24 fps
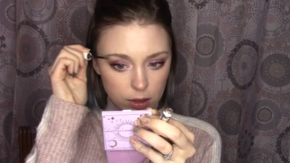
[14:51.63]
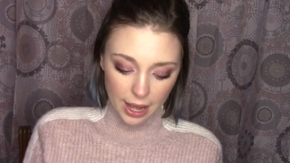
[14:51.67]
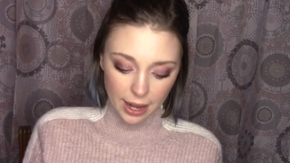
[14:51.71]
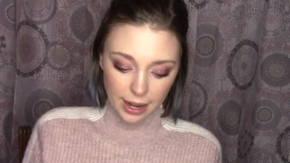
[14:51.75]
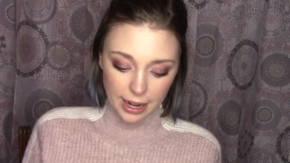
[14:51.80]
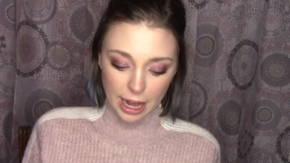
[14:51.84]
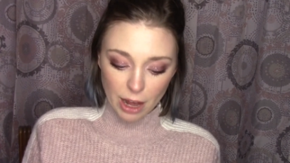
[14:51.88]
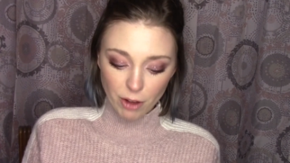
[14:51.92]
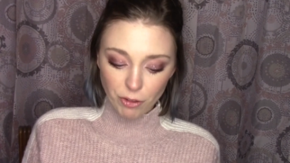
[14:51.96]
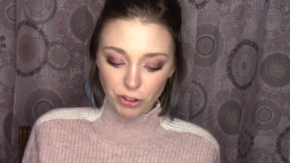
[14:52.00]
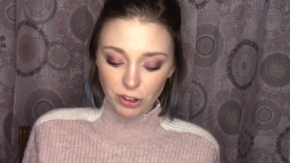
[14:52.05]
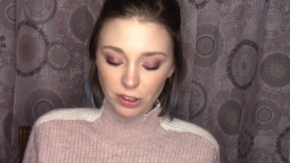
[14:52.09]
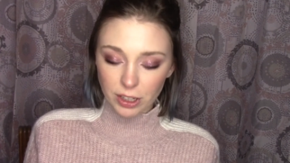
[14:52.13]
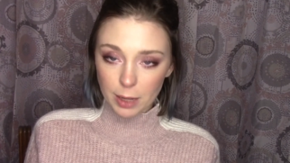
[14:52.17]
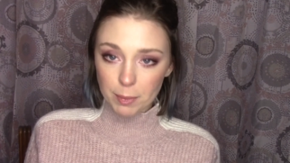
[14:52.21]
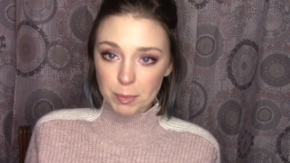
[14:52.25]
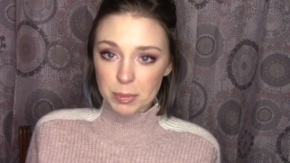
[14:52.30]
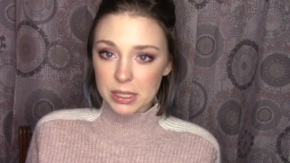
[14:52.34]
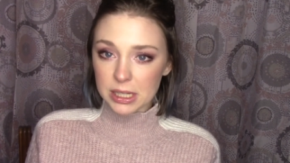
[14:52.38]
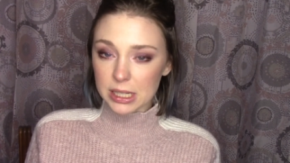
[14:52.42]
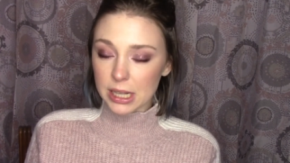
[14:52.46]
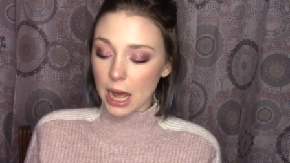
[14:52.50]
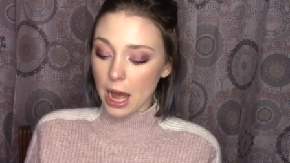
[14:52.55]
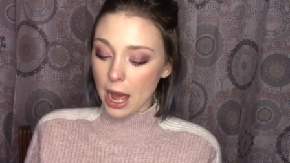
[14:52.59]
Now for
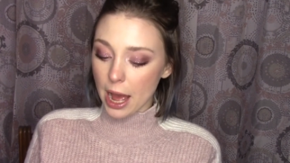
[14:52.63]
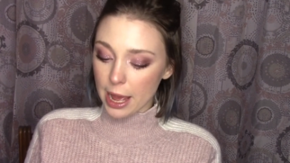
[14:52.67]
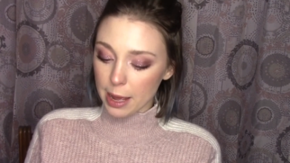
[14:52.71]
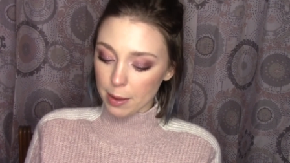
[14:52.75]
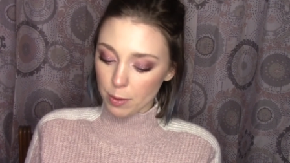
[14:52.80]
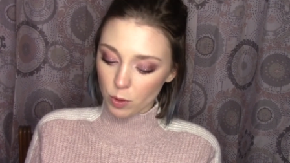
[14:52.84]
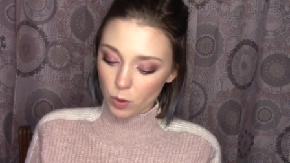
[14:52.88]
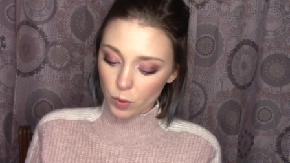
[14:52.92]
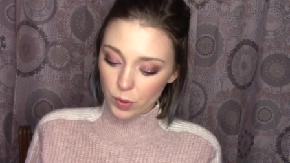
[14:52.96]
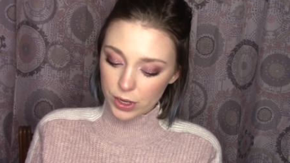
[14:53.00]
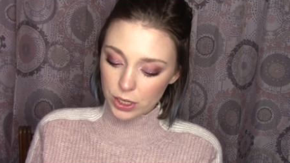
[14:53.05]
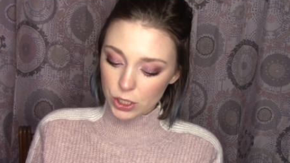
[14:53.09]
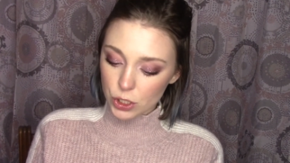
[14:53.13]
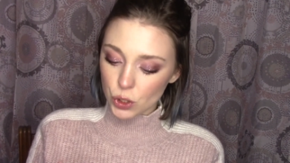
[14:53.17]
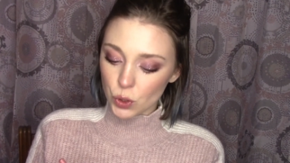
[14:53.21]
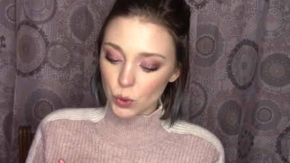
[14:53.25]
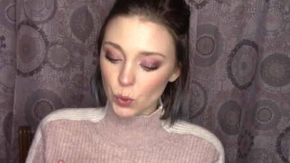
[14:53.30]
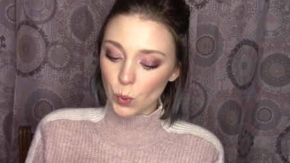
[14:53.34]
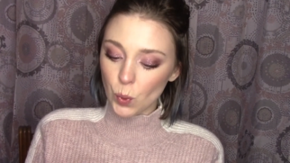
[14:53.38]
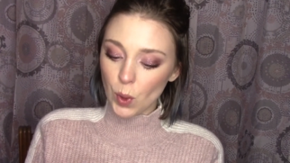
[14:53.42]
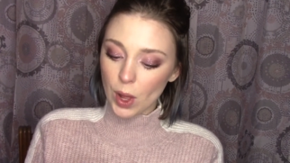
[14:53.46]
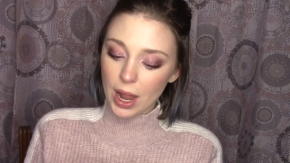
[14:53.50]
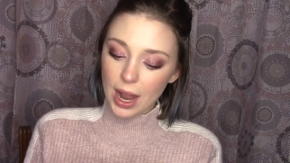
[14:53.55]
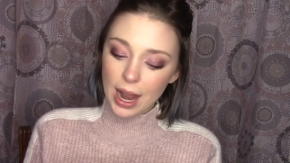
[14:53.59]
lips, I'm going
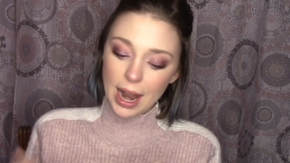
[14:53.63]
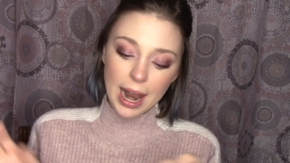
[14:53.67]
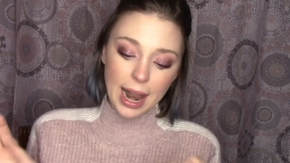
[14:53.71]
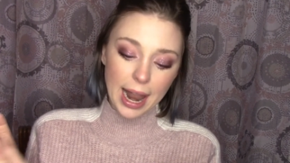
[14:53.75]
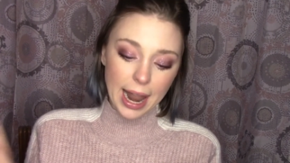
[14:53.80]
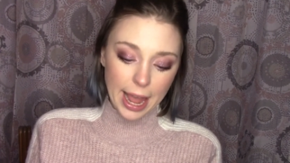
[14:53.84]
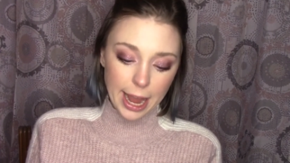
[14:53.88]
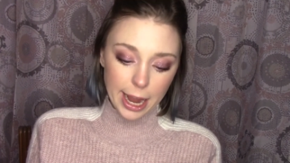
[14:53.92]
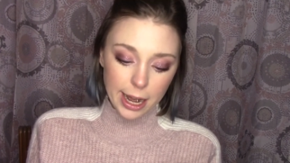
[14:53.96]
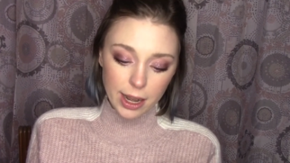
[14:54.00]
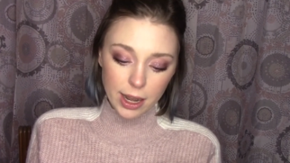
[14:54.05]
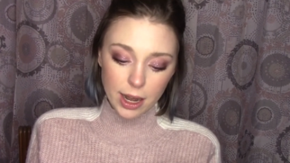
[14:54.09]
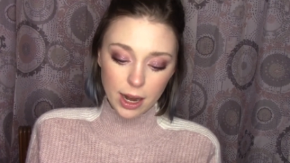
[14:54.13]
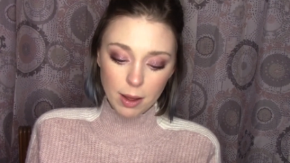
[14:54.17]
to line